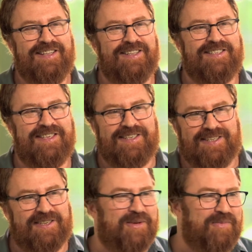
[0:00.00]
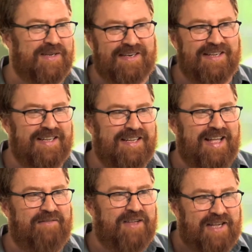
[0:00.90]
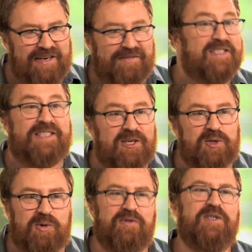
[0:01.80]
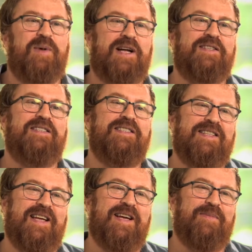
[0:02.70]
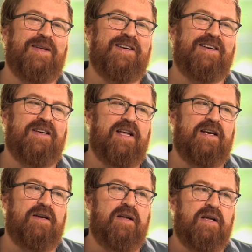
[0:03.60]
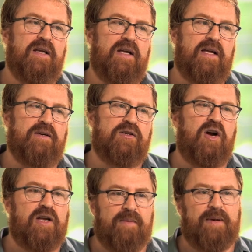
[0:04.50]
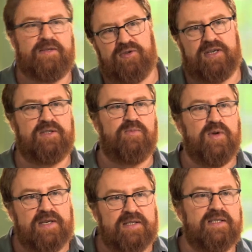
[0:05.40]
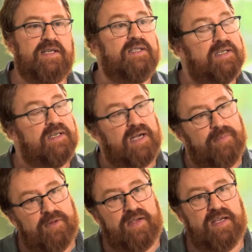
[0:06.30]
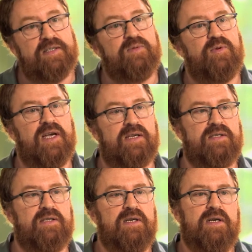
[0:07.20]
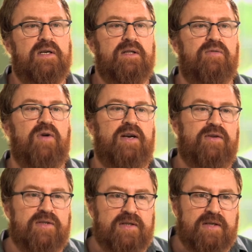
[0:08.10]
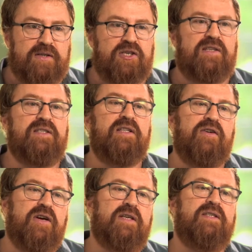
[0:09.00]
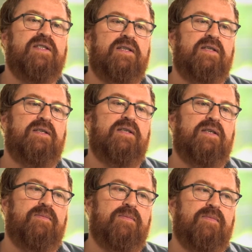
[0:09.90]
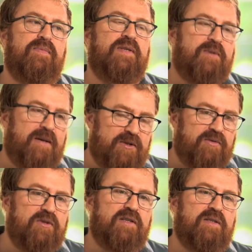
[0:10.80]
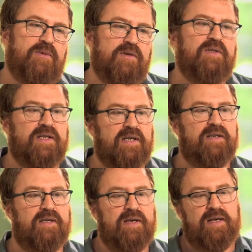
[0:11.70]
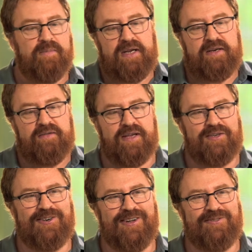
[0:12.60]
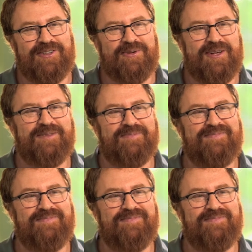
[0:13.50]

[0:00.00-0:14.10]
listening to them and having kind of instinctual responses to them, and, and, and talking about strengths and weaknesses. And in a couple of cases, we asked the writers to adjust lyrics, and um, sometimes to adjust the music. And, but it, it turned out really well.